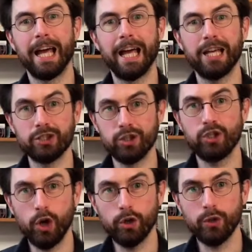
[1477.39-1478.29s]
is to
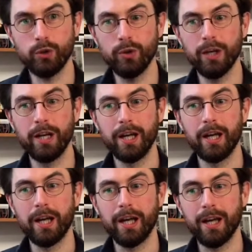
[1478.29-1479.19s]
show you
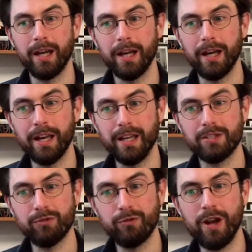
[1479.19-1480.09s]
it's
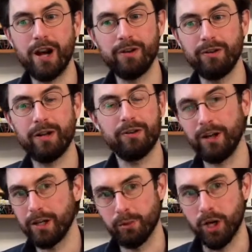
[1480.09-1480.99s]
very, very,
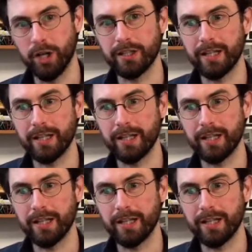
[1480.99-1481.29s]
very broad.